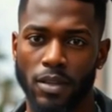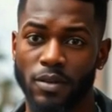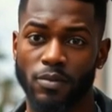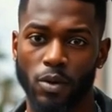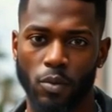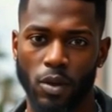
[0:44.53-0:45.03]

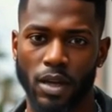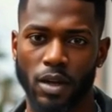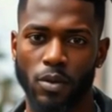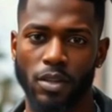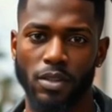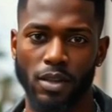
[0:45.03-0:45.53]
If you're really
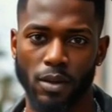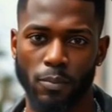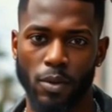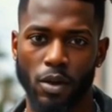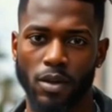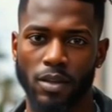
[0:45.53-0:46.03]
interested in
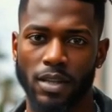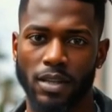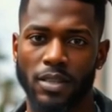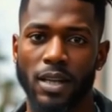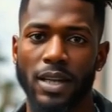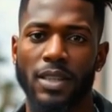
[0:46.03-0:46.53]

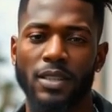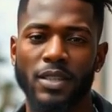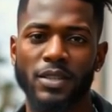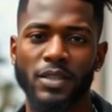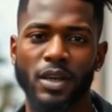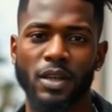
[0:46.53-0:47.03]
purchasing any of
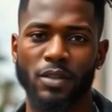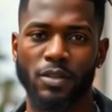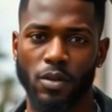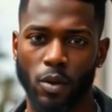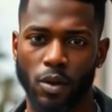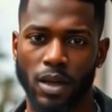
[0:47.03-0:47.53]
these guns
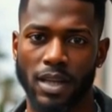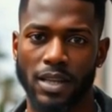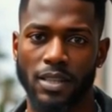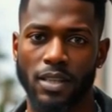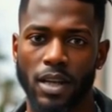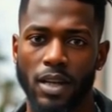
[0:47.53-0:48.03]
or any of
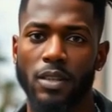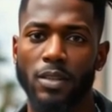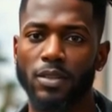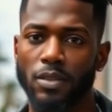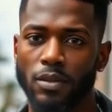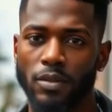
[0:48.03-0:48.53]
the
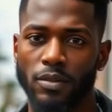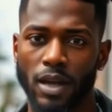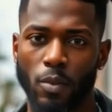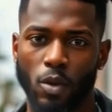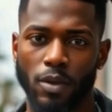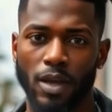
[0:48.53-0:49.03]
guns
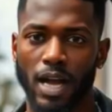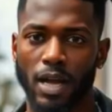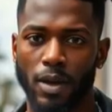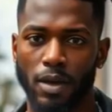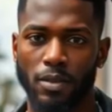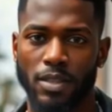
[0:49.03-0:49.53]
that we'll talk
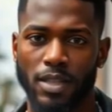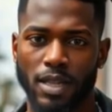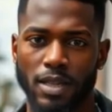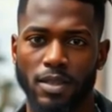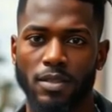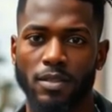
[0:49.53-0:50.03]
about
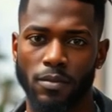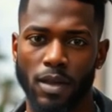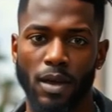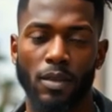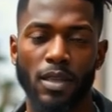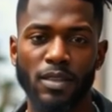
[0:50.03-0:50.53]
today,
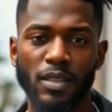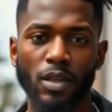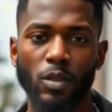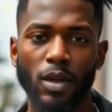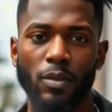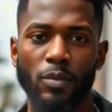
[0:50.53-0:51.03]
there is an
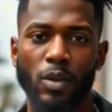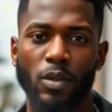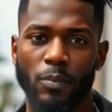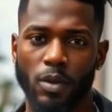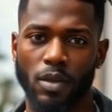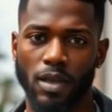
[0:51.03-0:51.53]
incredible
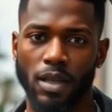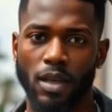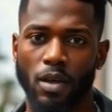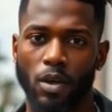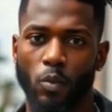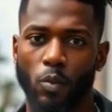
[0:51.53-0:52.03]
community
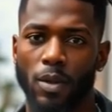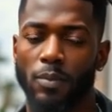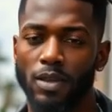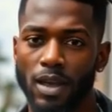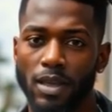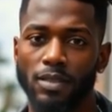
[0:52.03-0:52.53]
on our
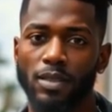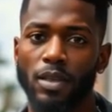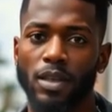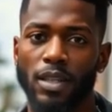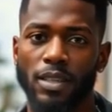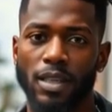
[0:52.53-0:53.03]
website,
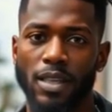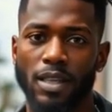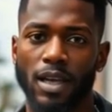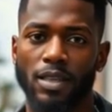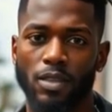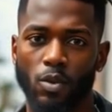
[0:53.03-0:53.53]
and they can
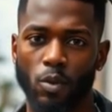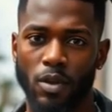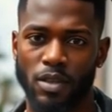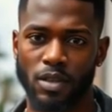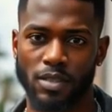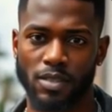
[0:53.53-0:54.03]
answer
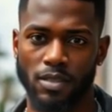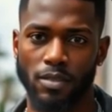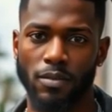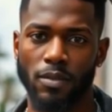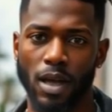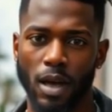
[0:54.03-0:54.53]
questions,
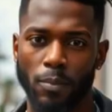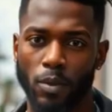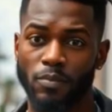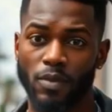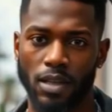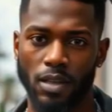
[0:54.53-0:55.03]
help you
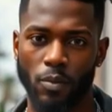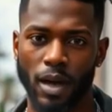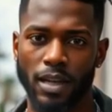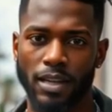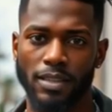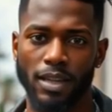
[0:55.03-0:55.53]
find the
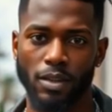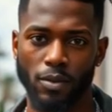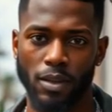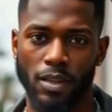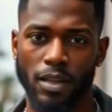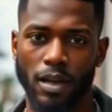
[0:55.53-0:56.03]
right
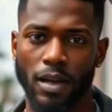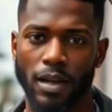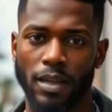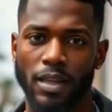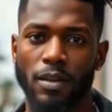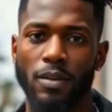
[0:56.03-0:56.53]
accessories,
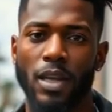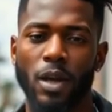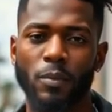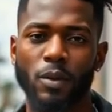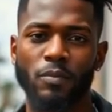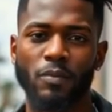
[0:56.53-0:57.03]
and even
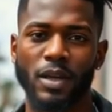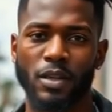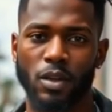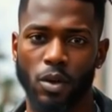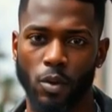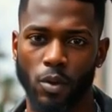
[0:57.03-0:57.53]
help you find a
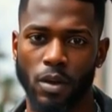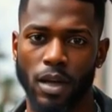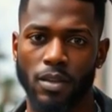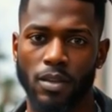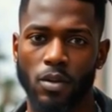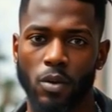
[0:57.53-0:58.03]
local
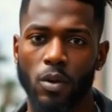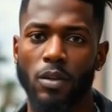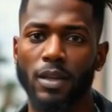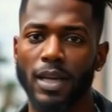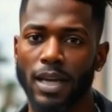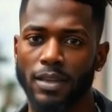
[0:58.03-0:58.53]
gun store
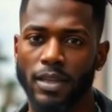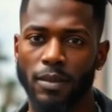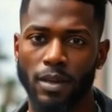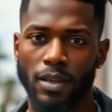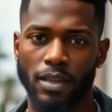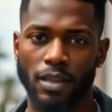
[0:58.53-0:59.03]
that has
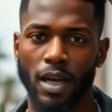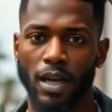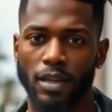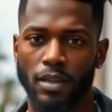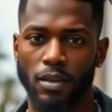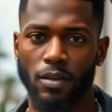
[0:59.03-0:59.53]
them in stock.